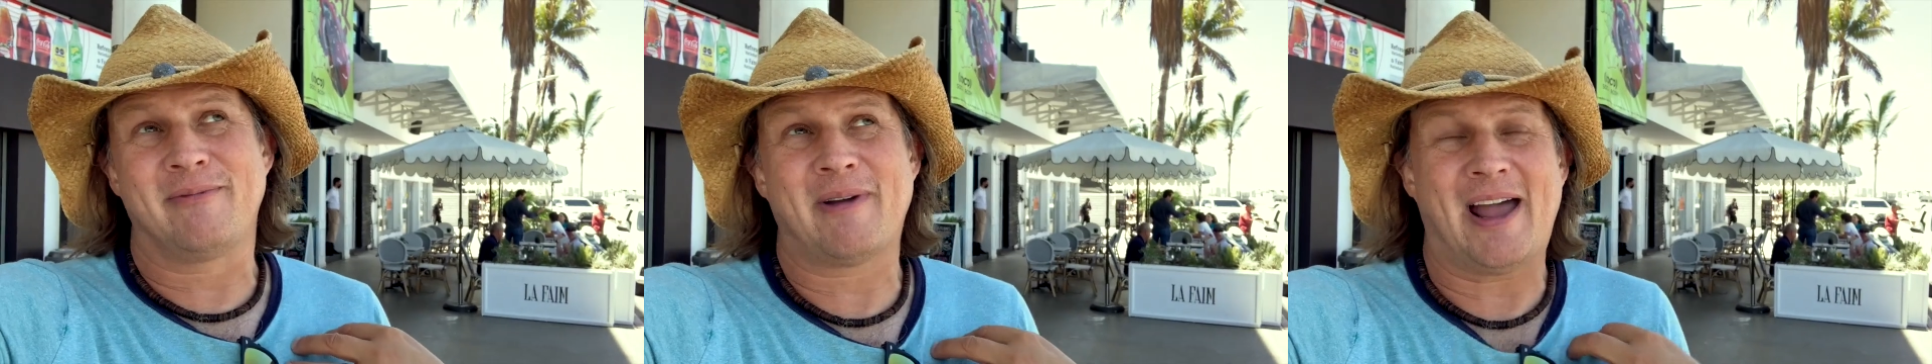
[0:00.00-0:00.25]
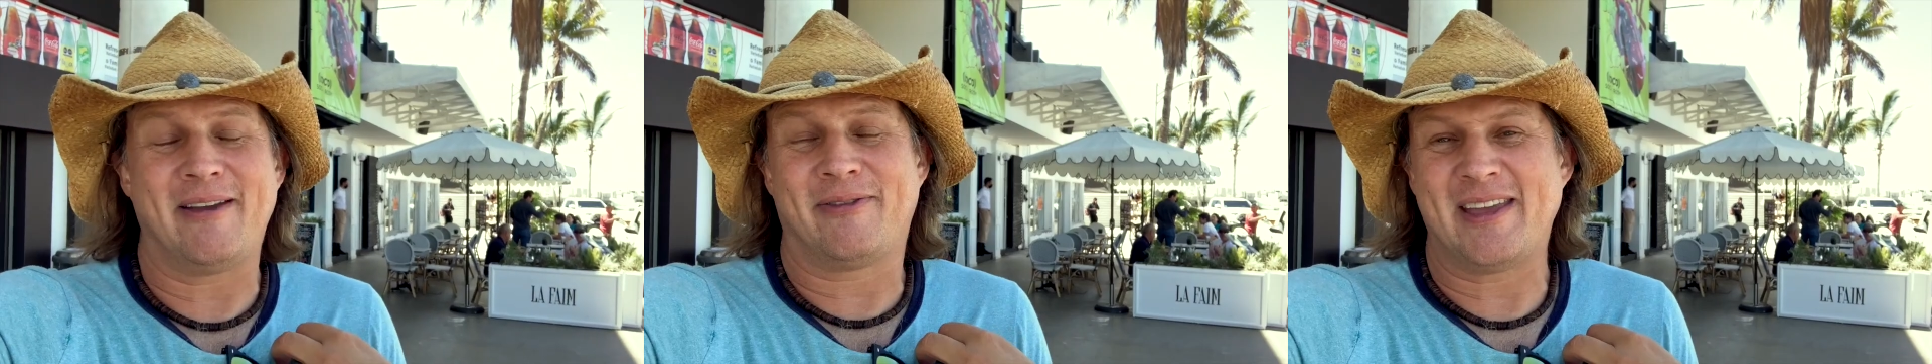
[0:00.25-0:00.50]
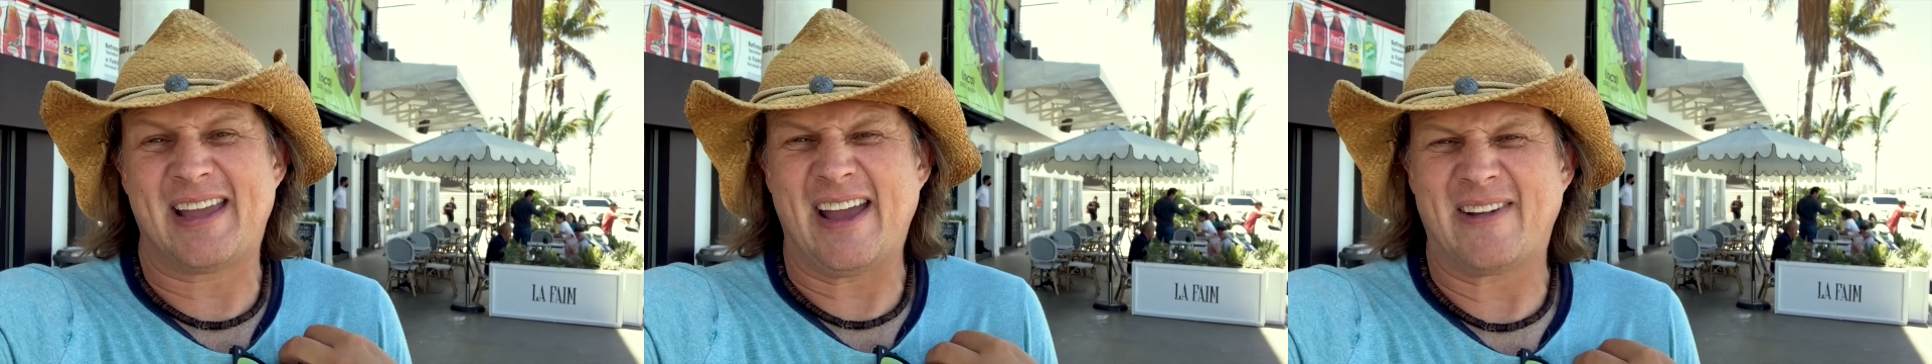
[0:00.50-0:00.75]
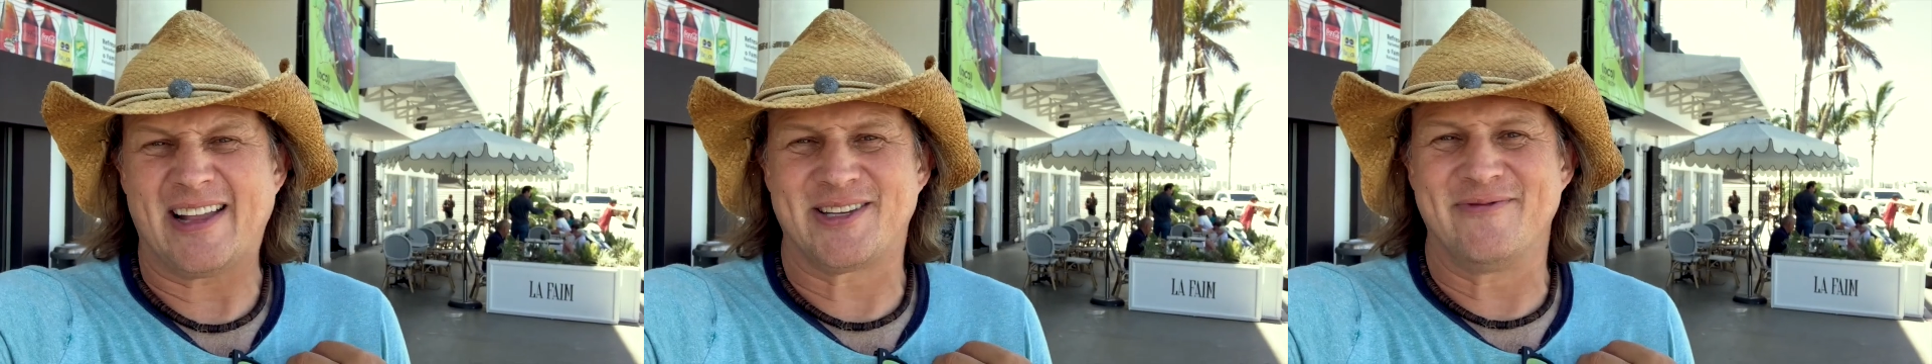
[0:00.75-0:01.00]
I think I've
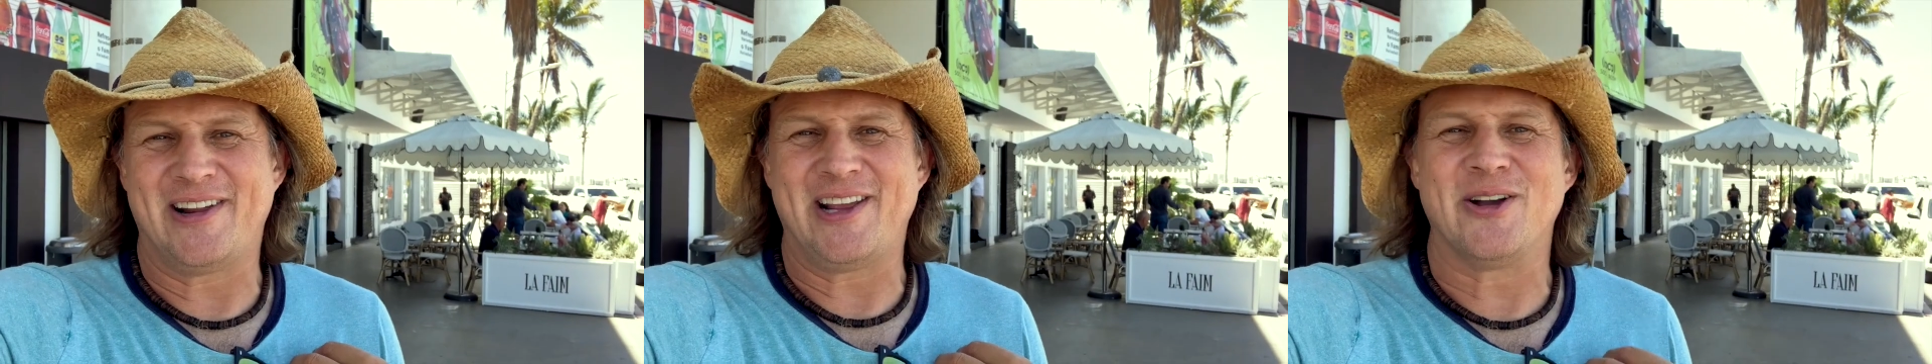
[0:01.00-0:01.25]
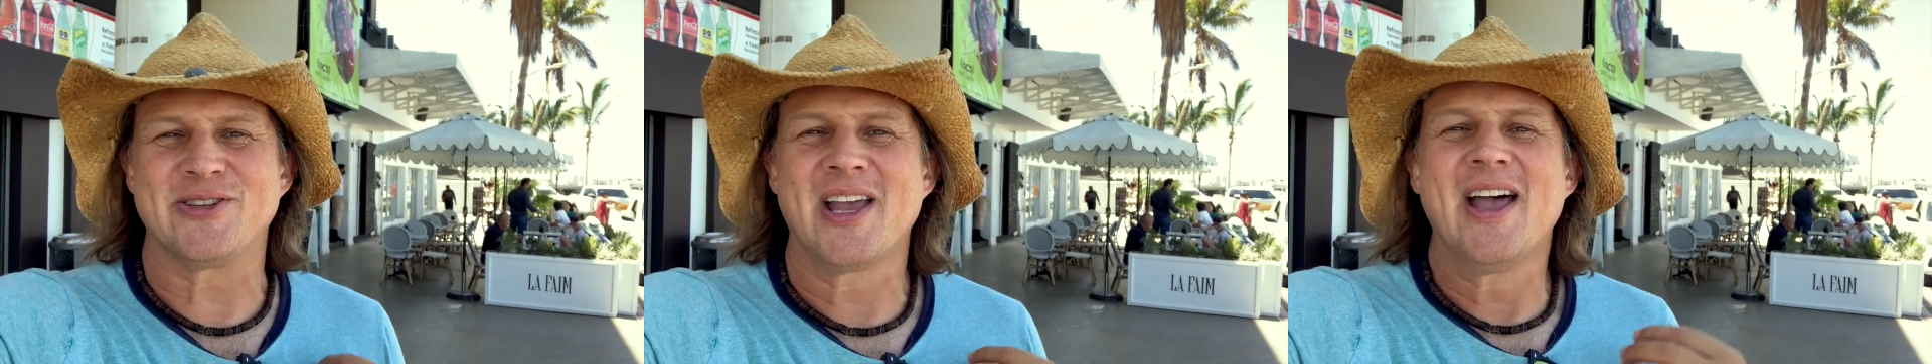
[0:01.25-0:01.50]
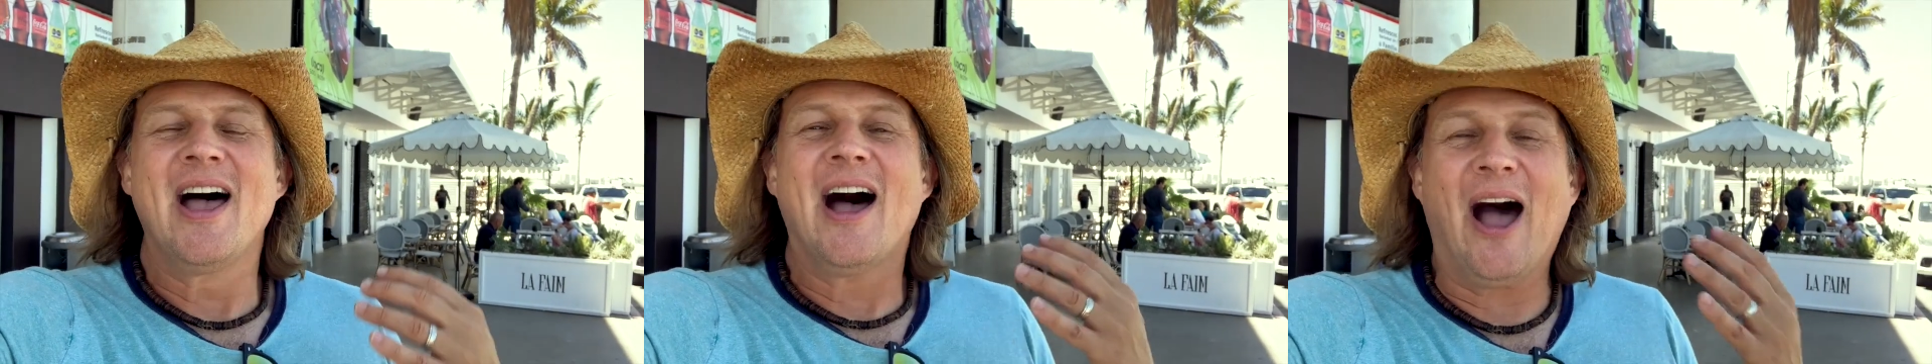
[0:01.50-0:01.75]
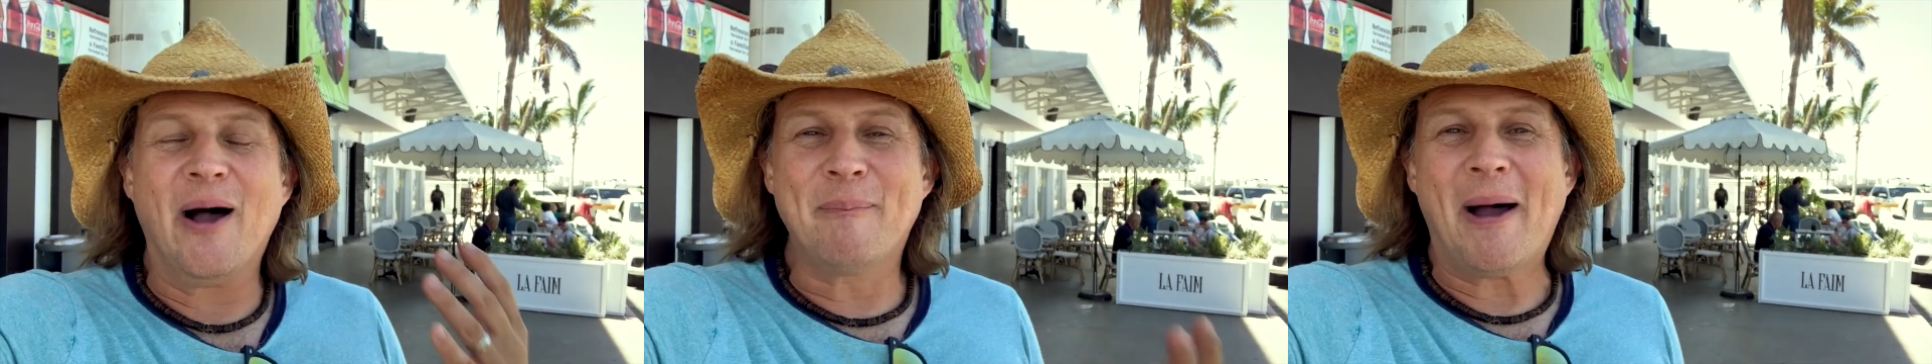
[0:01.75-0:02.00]
got some videos
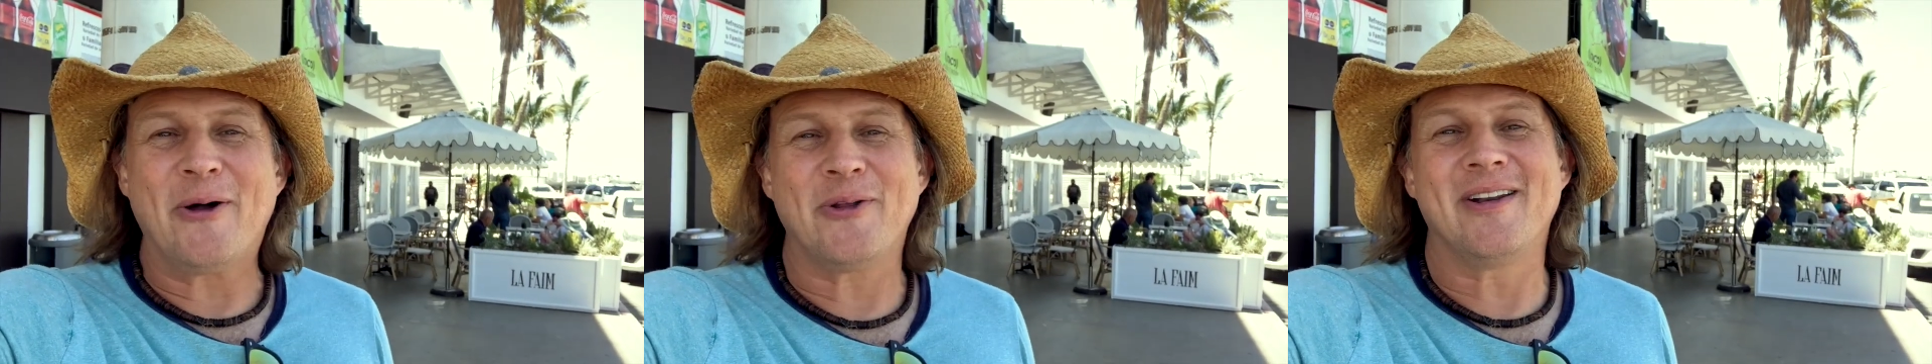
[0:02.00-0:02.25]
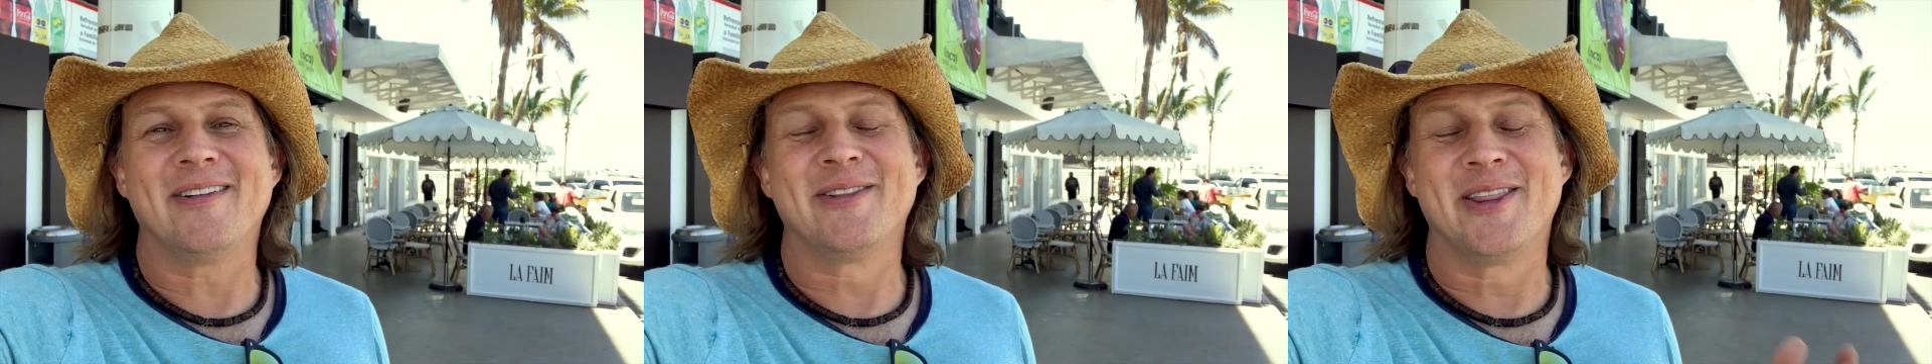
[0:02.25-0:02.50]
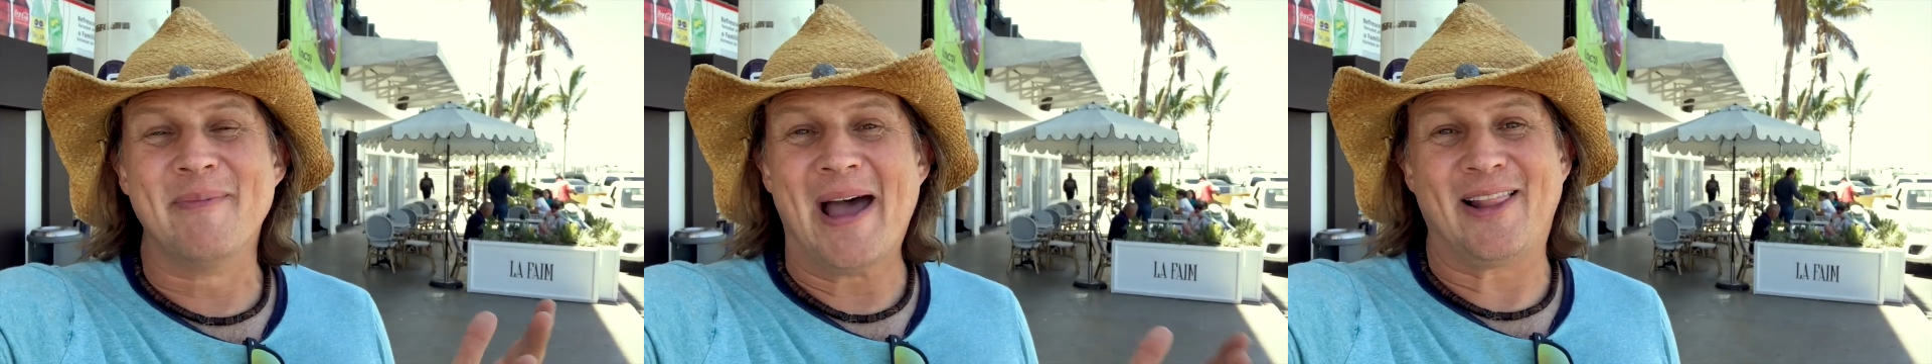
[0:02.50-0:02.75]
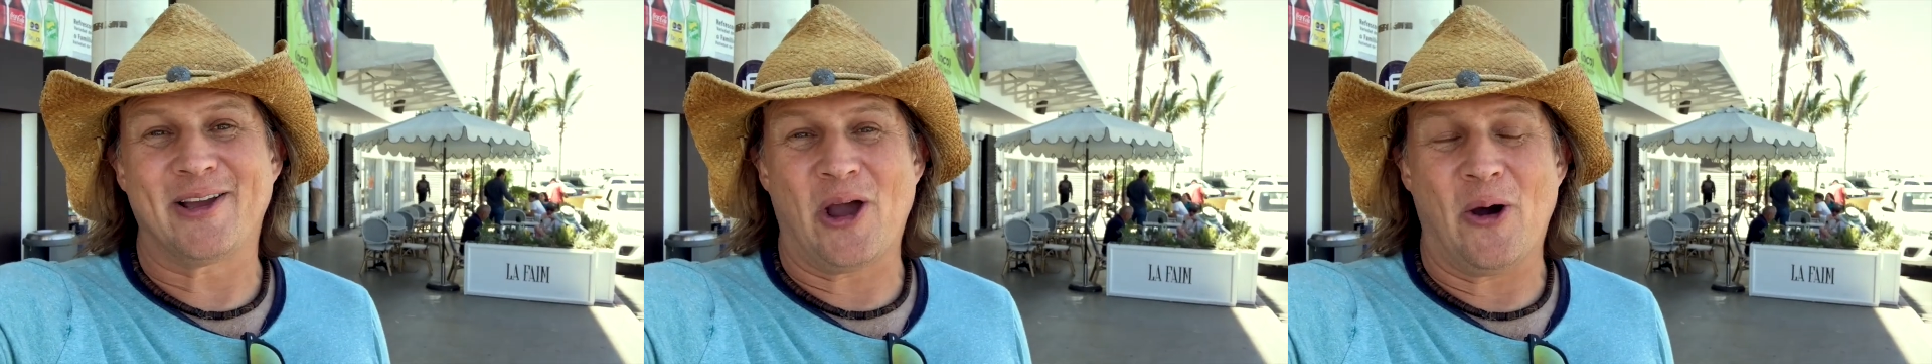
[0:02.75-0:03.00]
about the
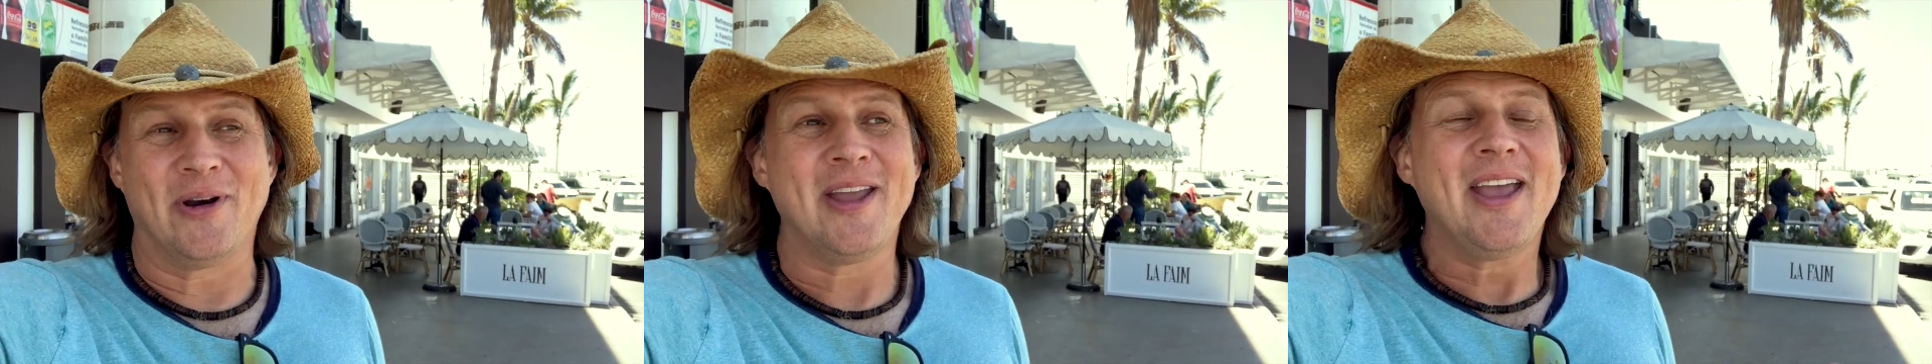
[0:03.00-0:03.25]
Malecon.